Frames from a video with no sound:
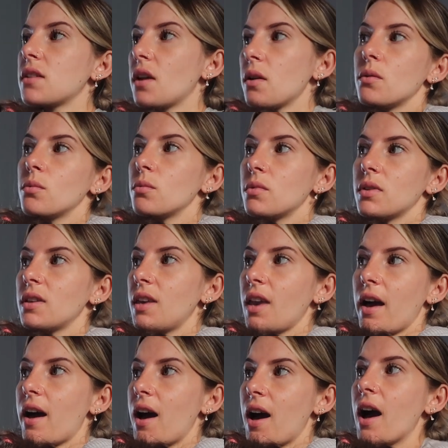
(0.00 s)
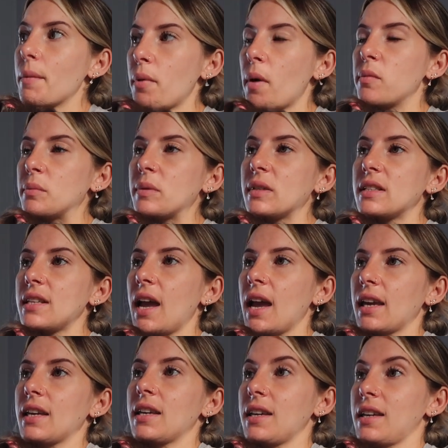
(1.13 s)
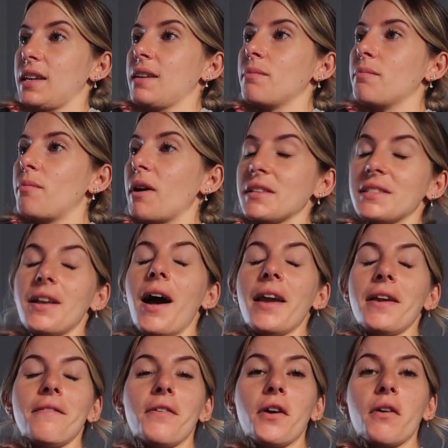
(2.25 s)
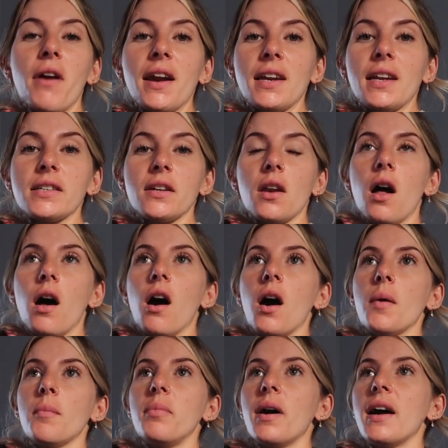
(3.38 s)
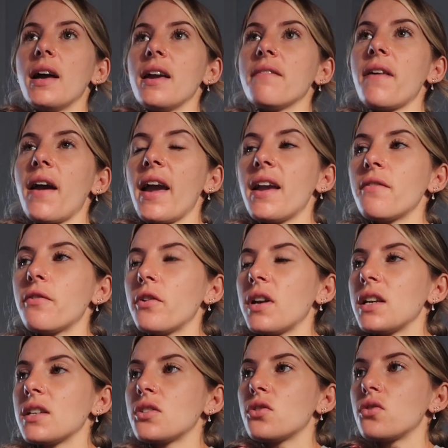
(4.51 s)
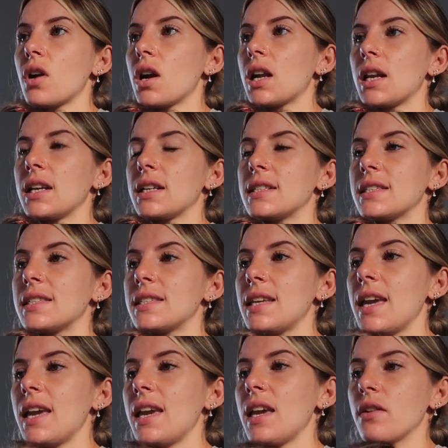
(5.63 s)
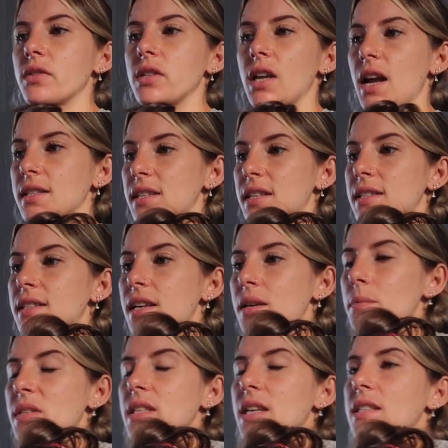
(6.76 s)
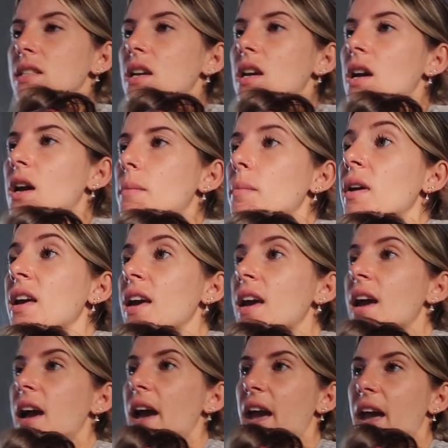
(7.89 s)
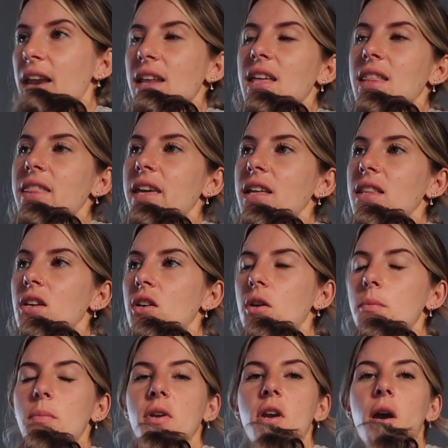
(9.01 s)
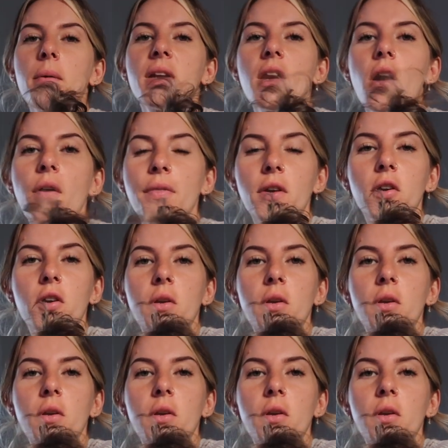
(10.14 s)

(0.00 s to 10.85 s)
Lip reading: So yeah, I probably take my sight for granted a lot. But if Avery is struggling to see, if she has astigmatism, anything that could be going on that